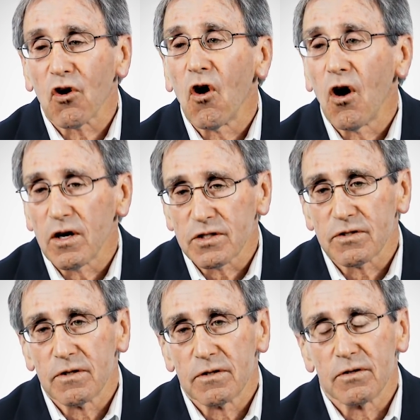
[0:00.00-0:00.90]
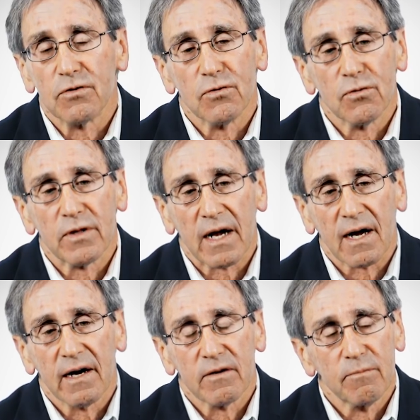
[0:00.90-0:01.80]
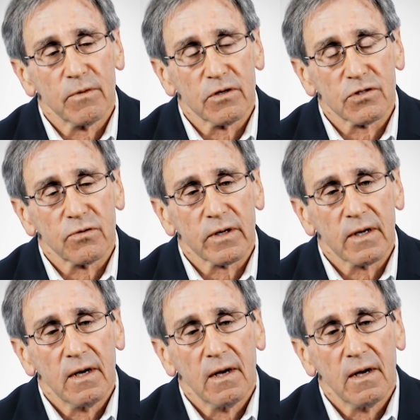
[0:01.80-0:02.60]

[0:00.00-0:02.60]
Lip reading: cost to do that kind of ministry.